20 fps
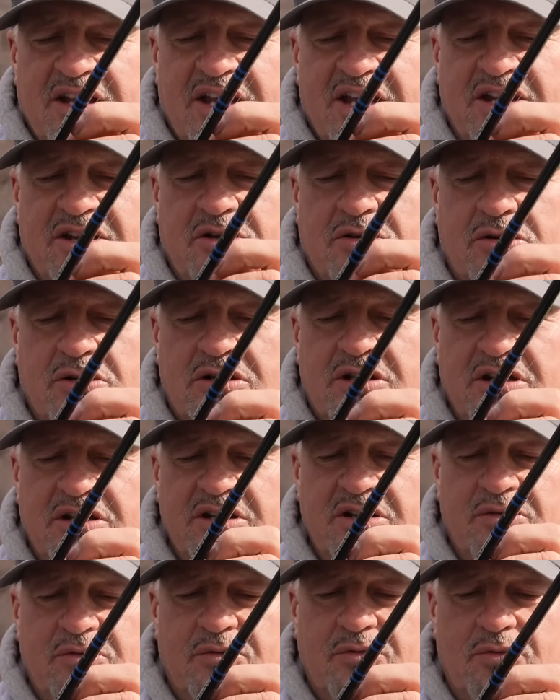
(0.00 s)
and hooking
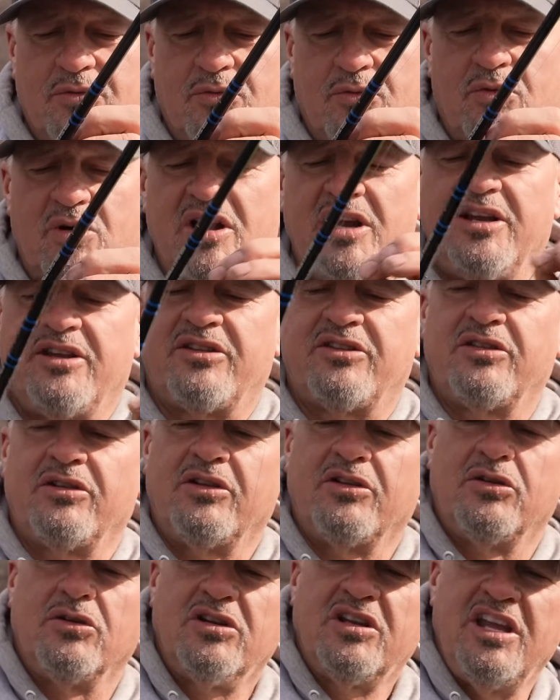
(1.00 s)
it right to
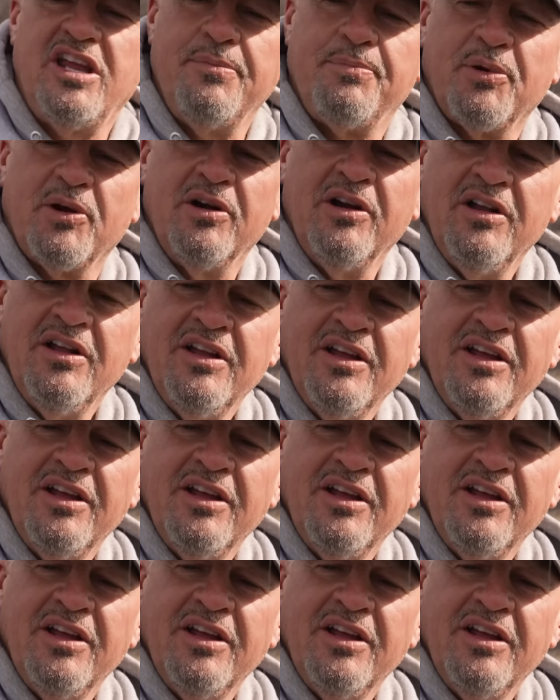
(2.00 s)
the hook keeper.